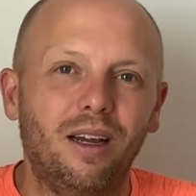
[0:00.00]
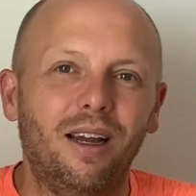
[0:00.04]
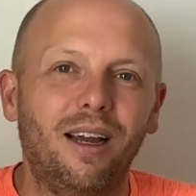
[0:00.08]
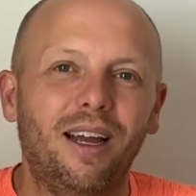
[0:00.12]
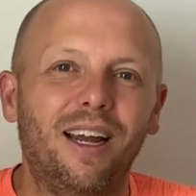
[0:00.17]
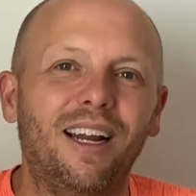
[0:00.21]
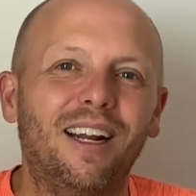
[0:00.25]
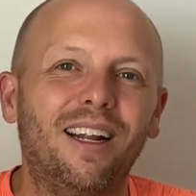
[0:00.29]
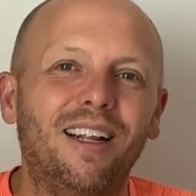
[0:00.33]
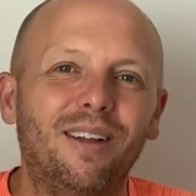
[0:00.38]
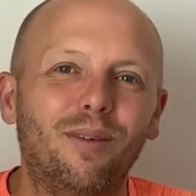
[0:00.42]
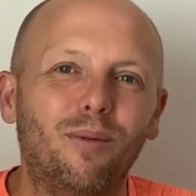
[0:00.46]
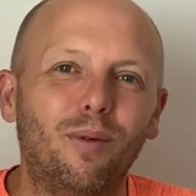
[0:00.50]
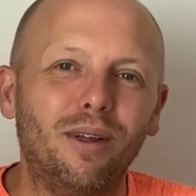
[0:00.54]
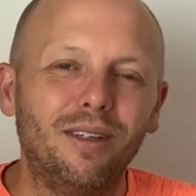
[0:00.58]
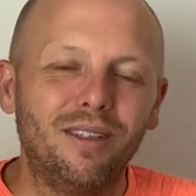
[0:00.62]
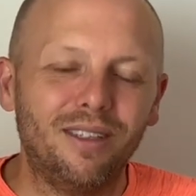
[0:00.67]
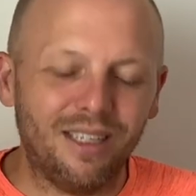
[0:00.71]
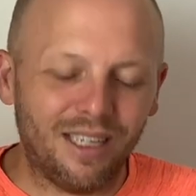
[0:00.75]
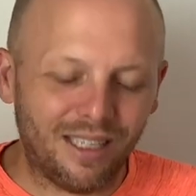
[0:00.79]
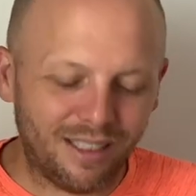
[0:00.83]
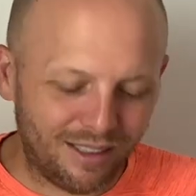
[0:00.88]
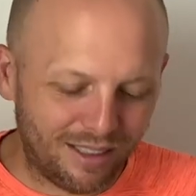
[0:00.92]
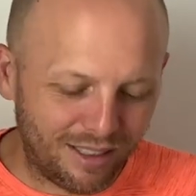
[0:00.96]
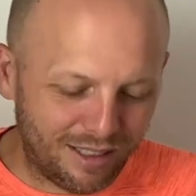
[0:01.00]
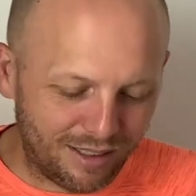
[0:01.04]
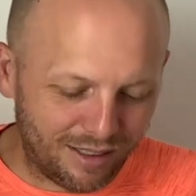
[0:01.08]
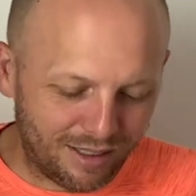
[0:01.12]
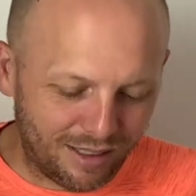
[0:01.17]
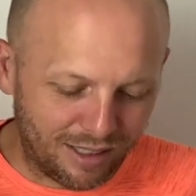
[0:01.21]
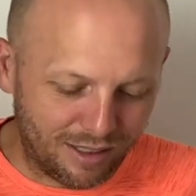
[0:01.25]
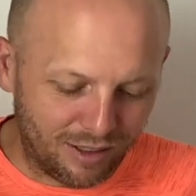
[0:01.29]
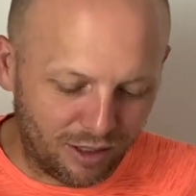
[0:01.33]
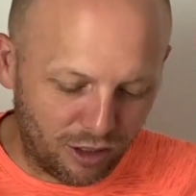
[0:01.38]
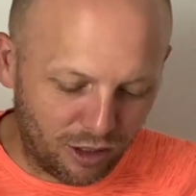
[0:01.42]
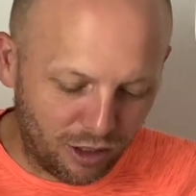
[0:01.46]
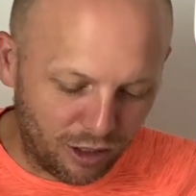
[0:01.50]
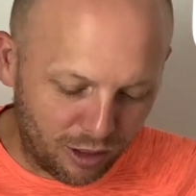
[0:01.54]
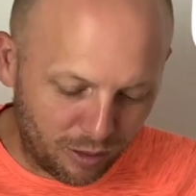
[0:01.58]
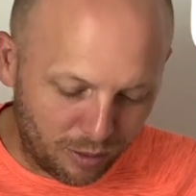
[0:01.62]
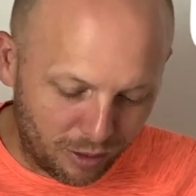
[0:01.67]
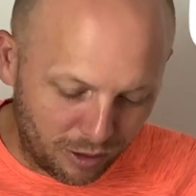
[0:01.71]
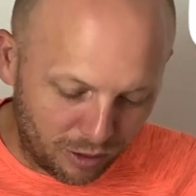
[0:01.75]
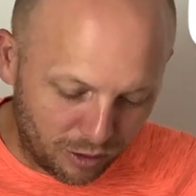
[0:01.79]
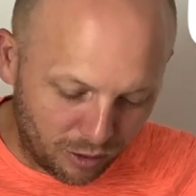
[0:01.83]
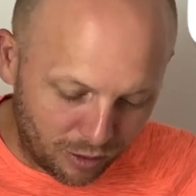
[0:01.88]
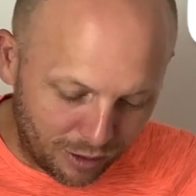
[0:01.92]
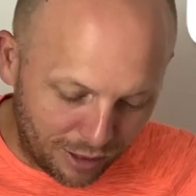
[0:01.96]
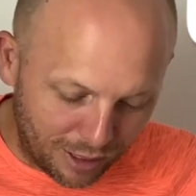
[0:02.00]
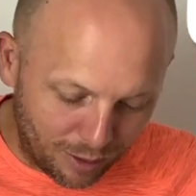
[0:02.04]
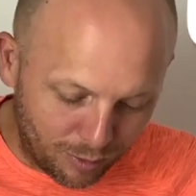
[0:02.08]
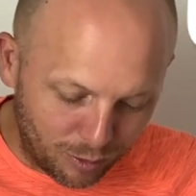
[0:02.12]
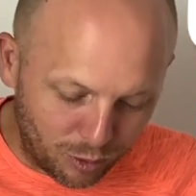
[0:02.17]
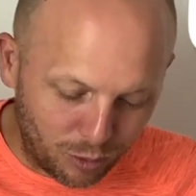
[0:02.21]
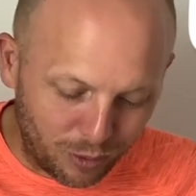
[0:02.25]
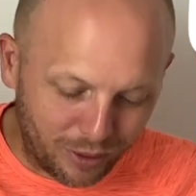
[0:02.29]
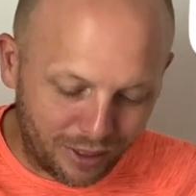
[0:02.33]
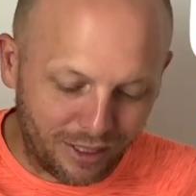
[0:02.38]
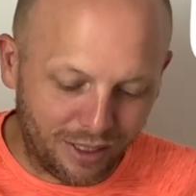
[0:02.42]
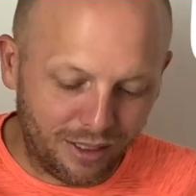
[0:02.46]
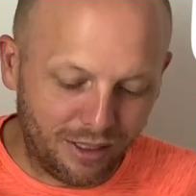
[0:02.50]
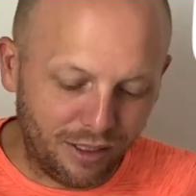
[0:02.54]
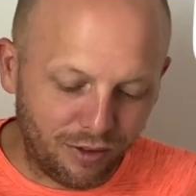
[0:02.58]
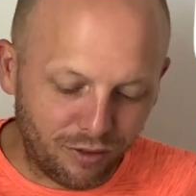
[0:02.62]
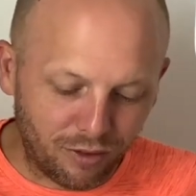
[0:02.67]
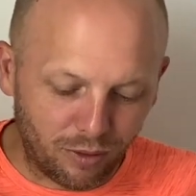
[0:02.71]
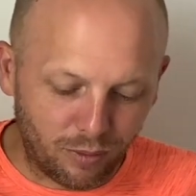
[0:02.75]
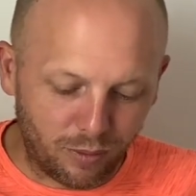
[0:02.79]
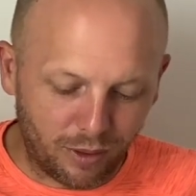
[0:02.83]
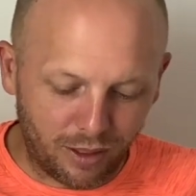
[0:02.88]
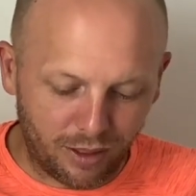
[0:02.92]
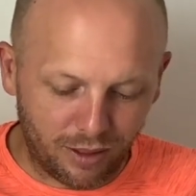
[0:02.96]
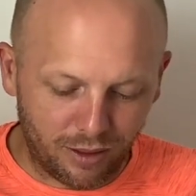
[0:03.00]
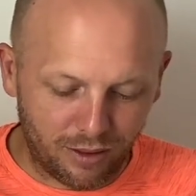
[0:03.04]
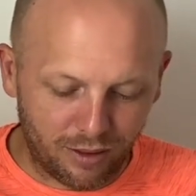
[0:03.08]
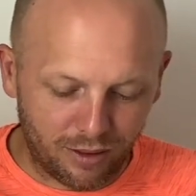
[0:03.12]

and it wasn't as easy as it could have been. So now I'm doing it a different way.